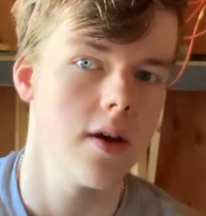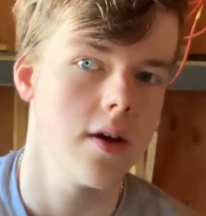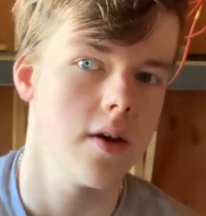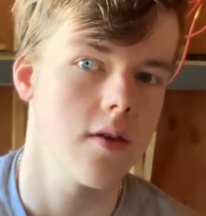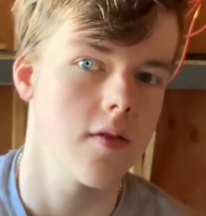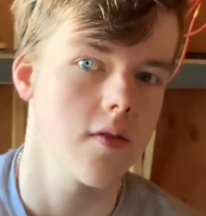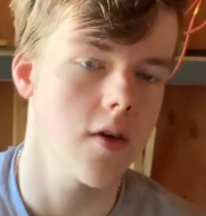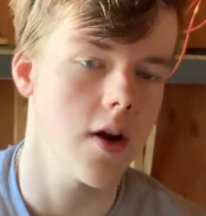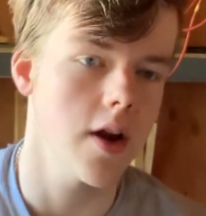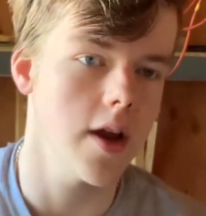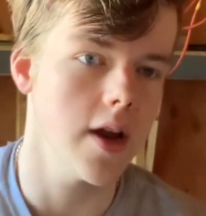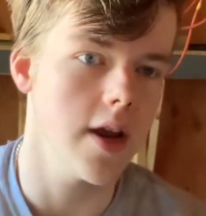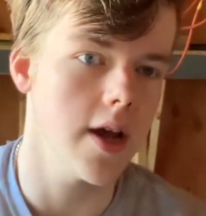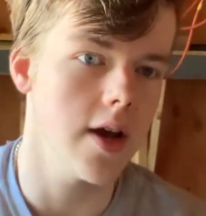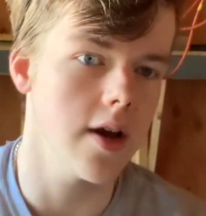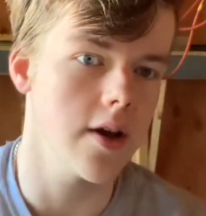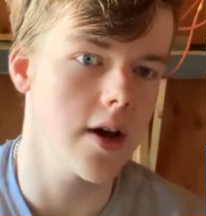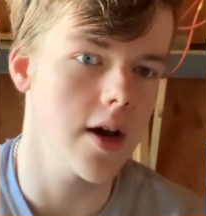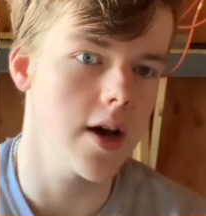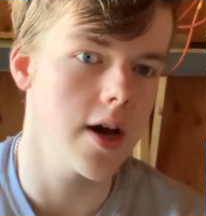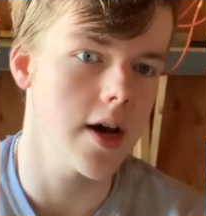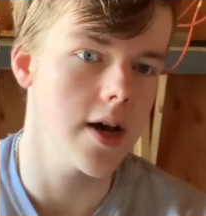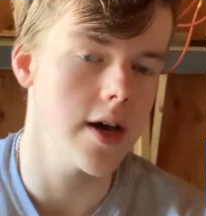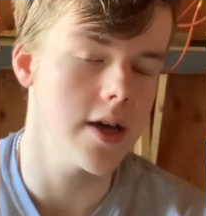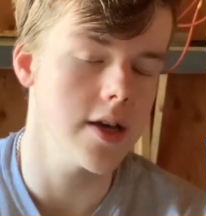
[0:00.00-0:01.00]

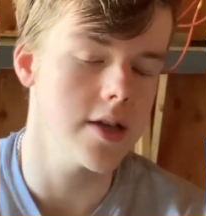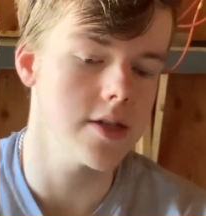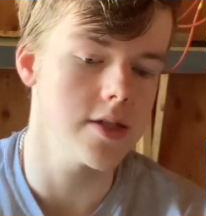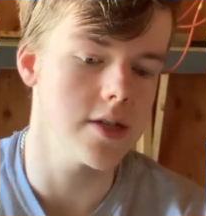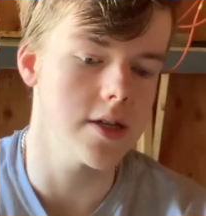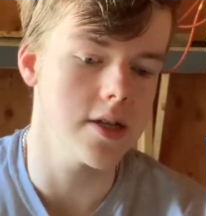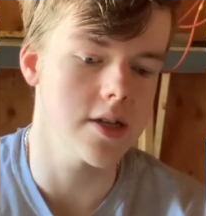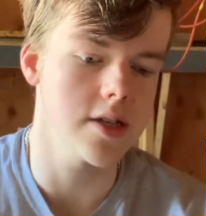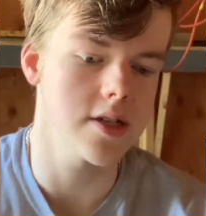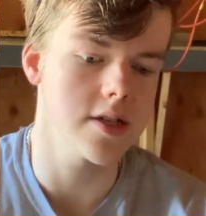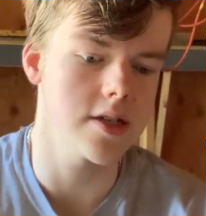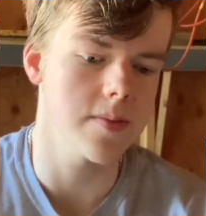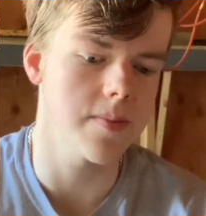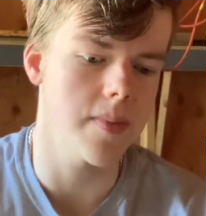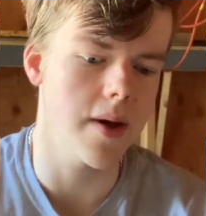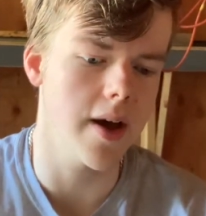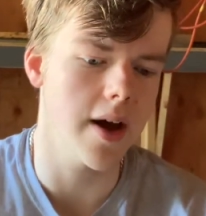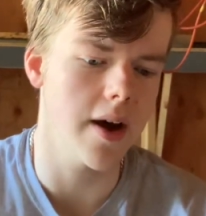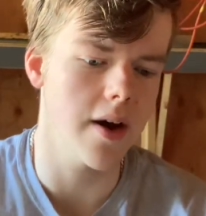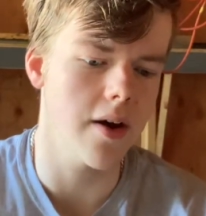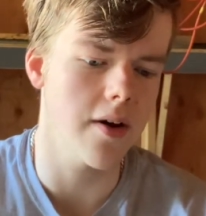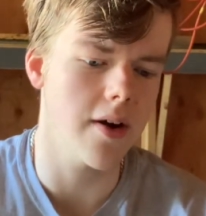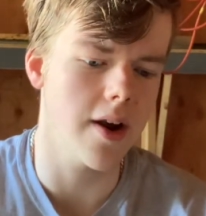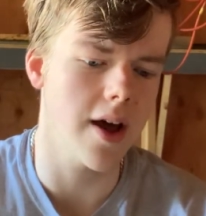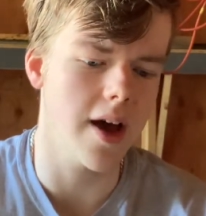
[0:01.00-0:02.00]
guys, it's
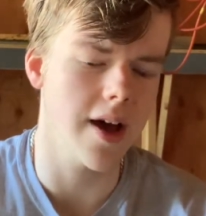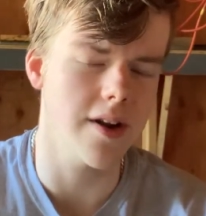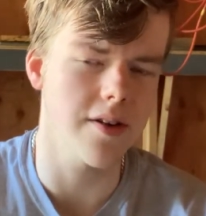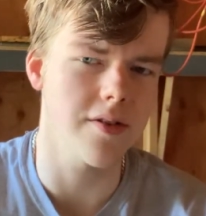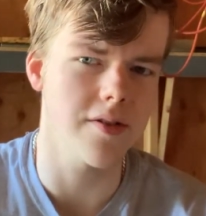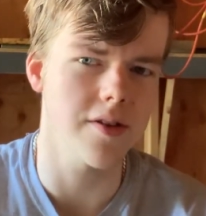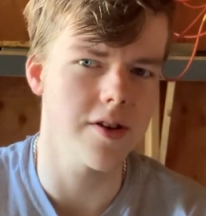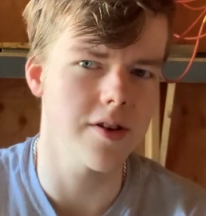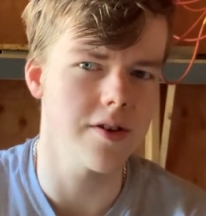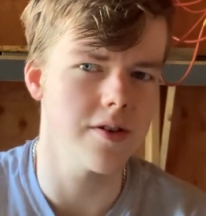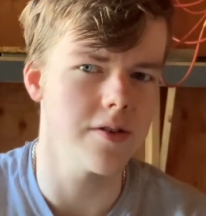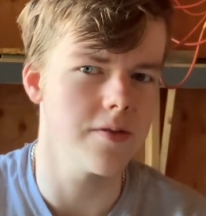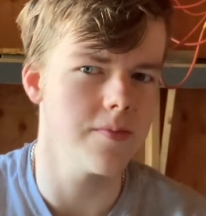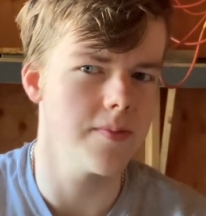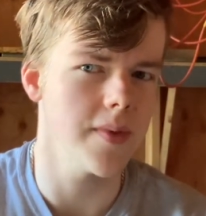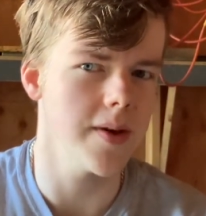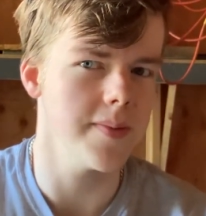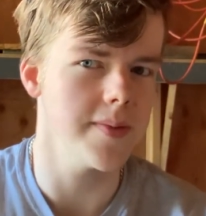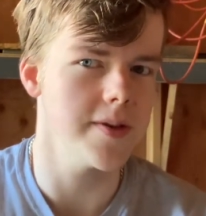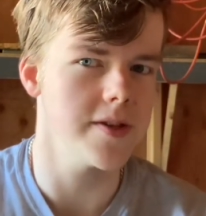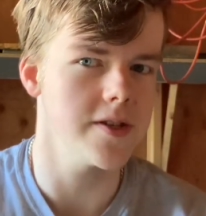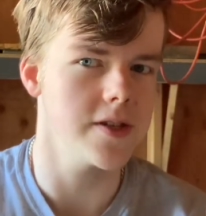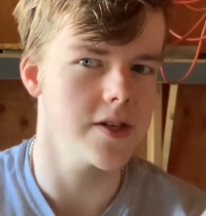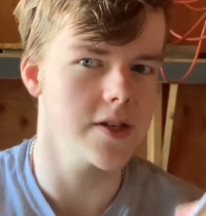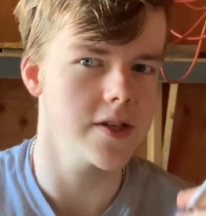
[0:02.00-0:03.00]
about, I don't know, maybe
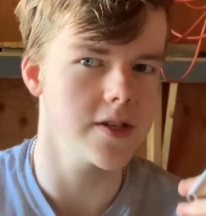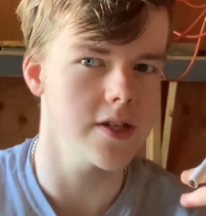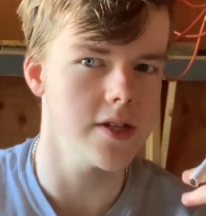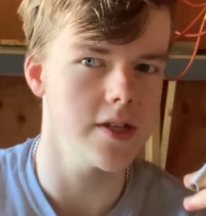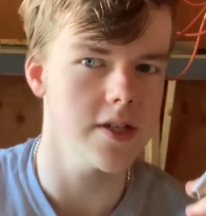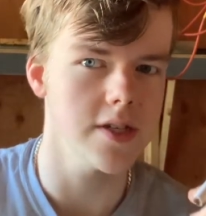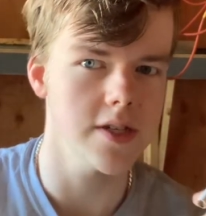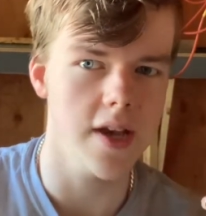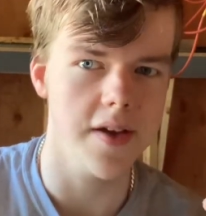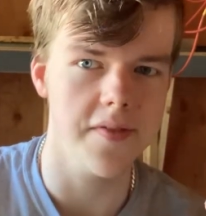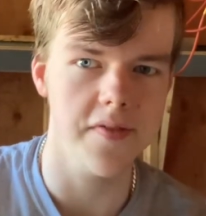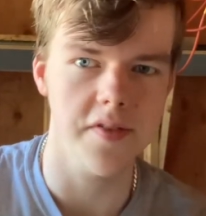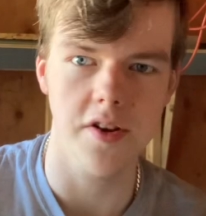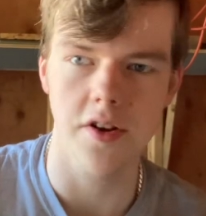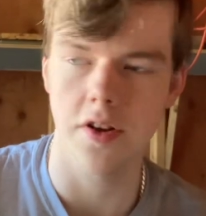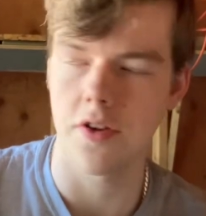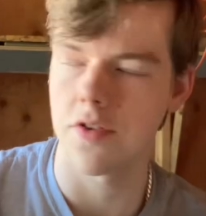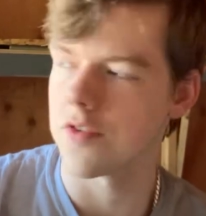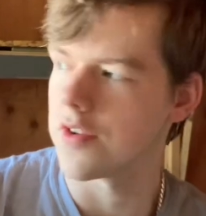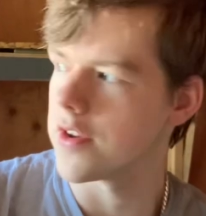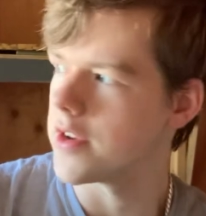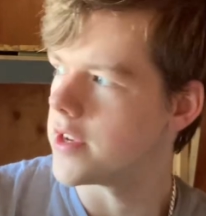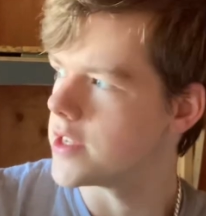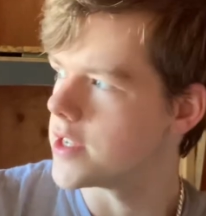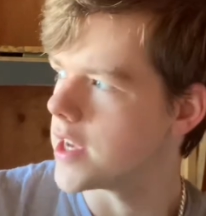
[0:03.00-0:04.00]
67
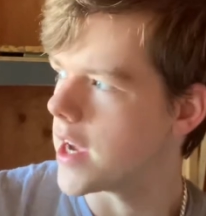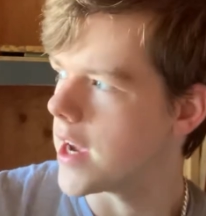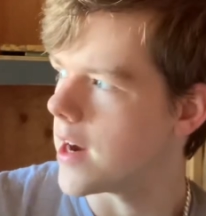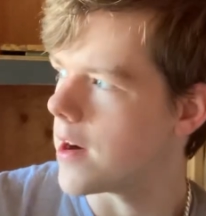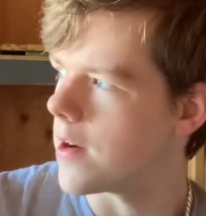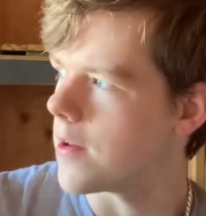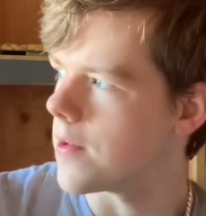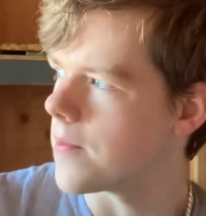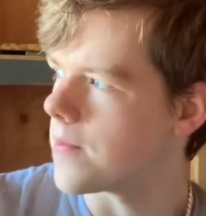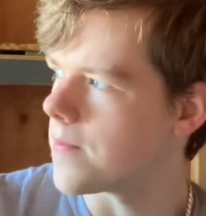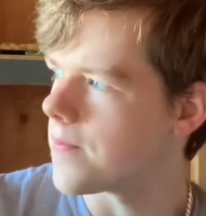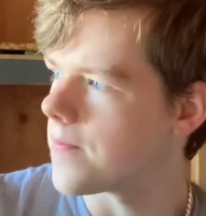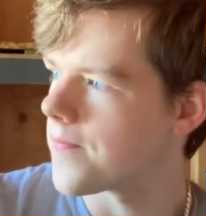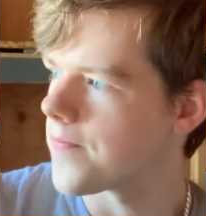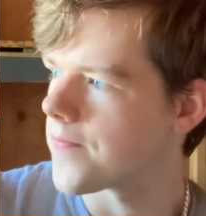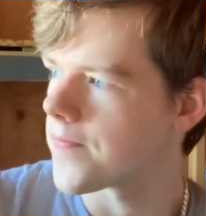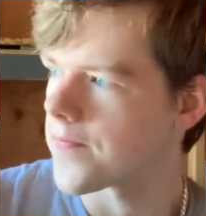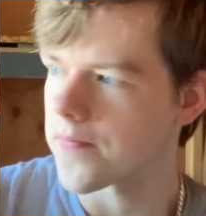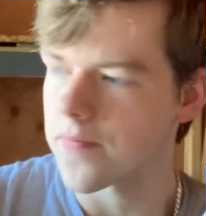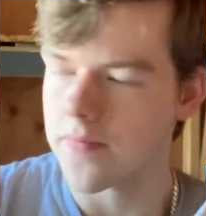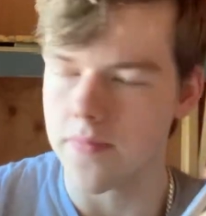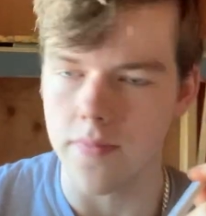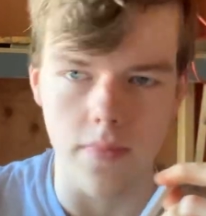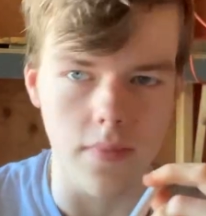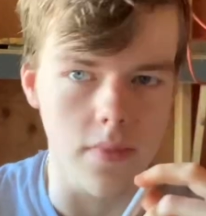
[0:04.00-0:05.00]
degrees out.
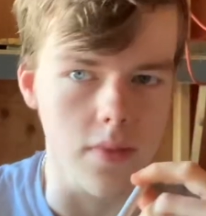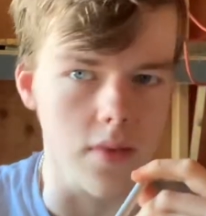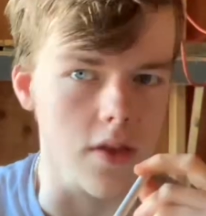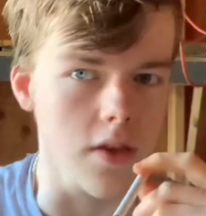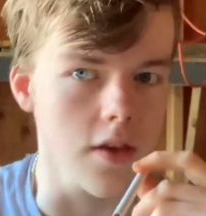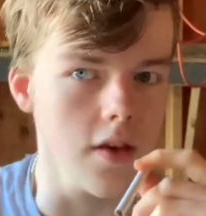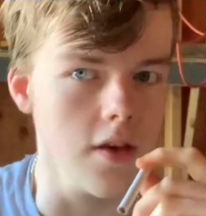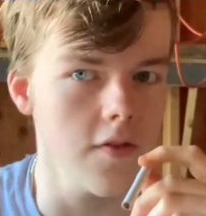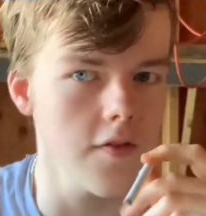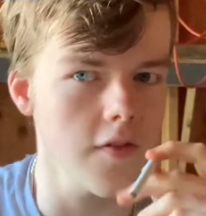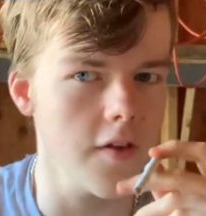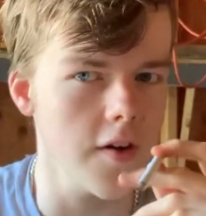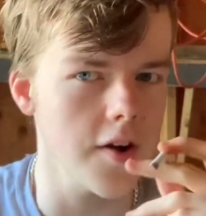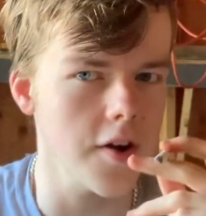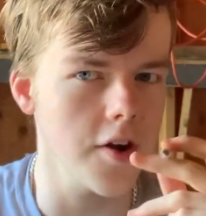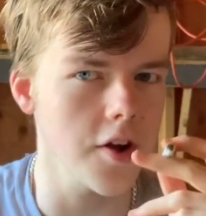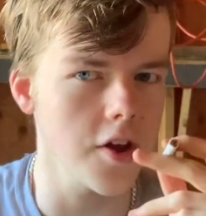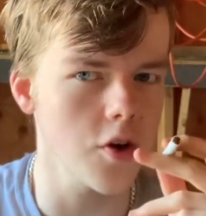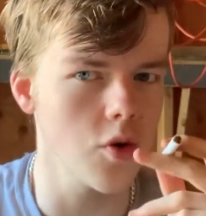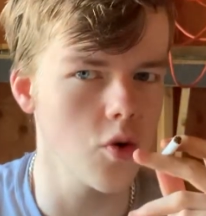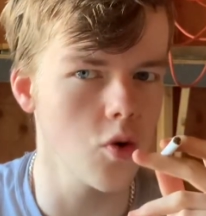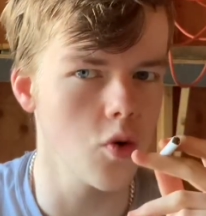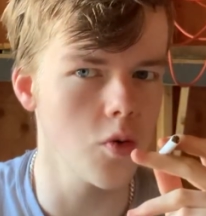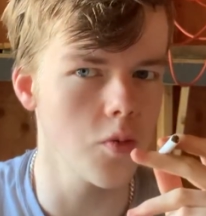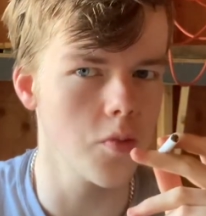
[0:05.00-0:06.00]
A very
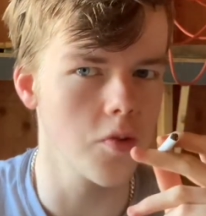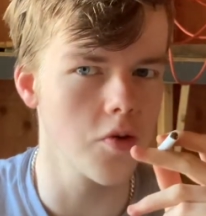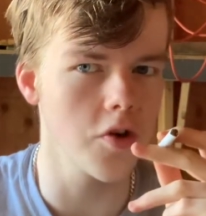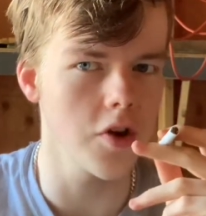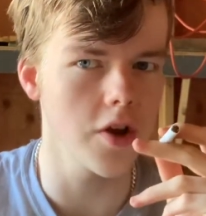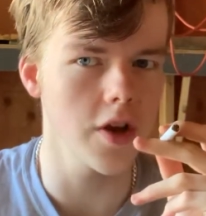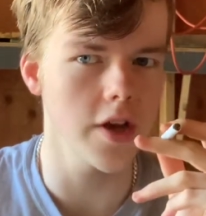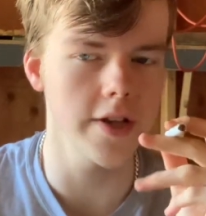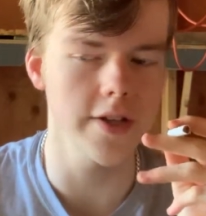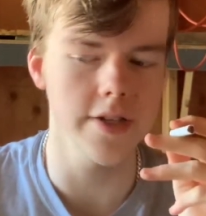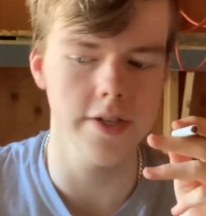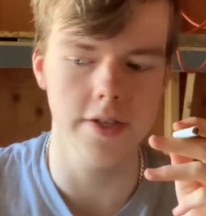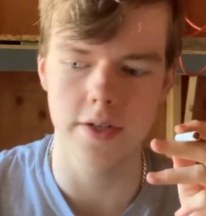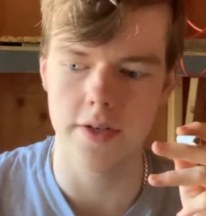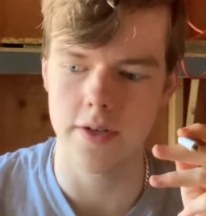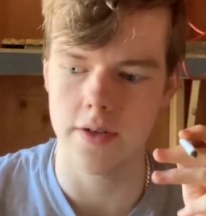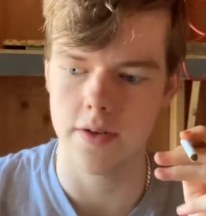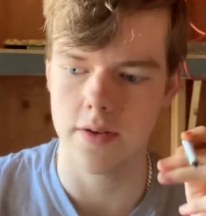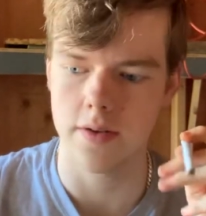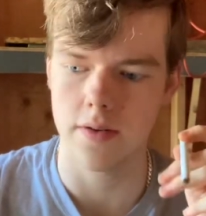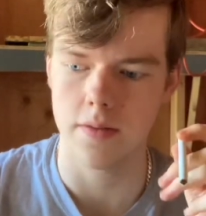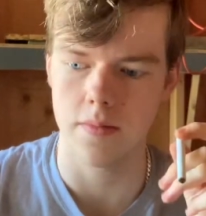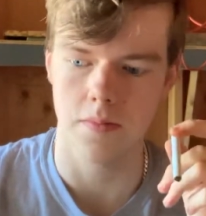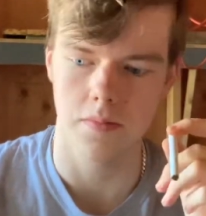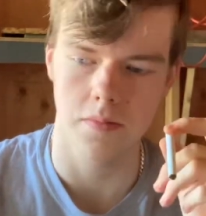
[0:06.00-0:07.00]
cool breeze
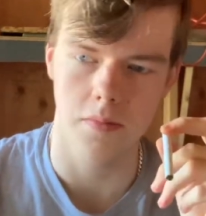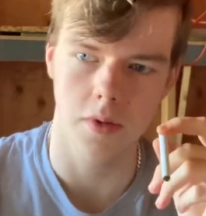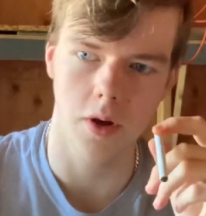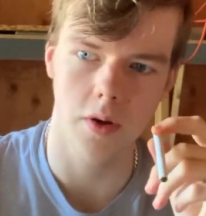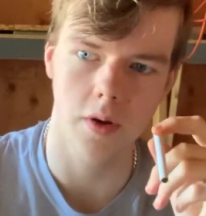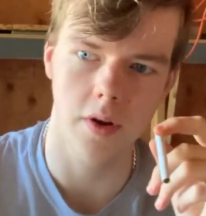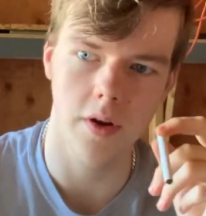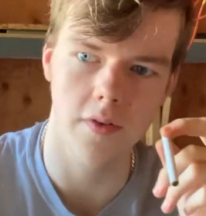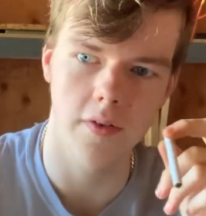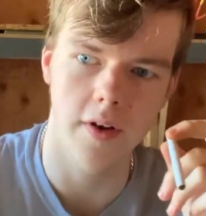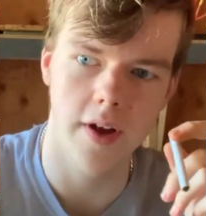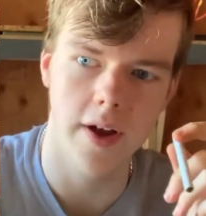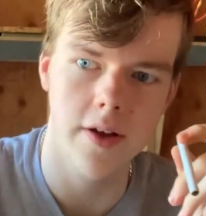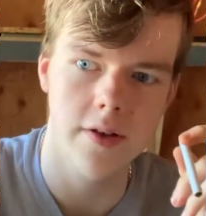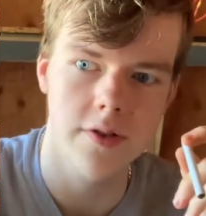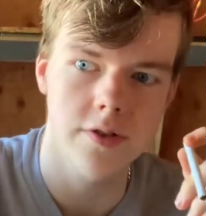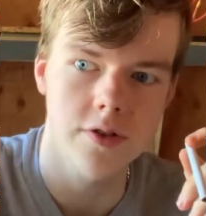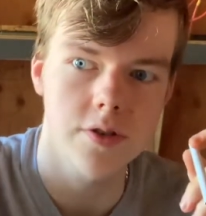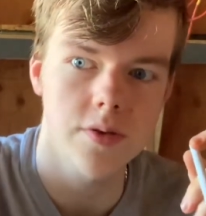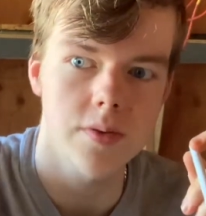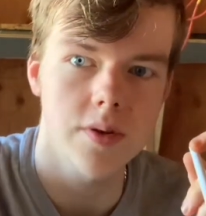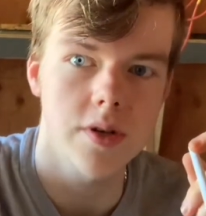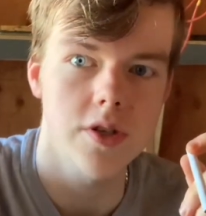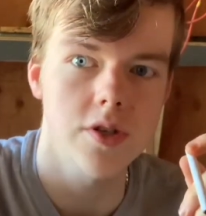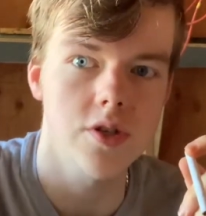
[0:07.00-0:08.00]
blowing around, so
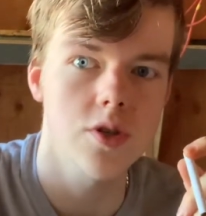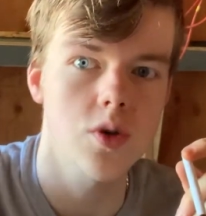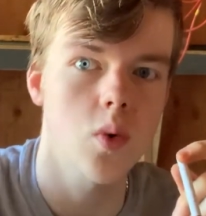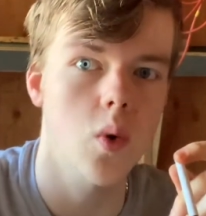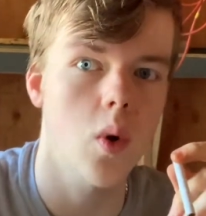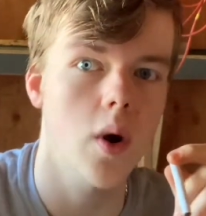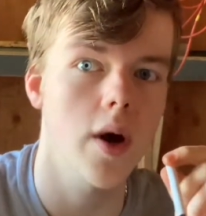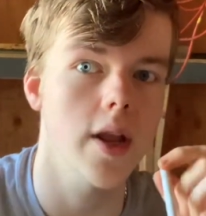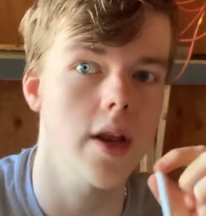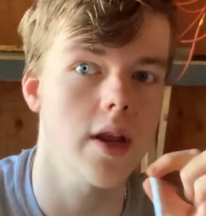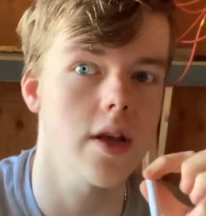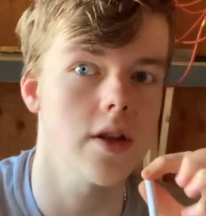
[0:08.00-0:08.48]
it is quite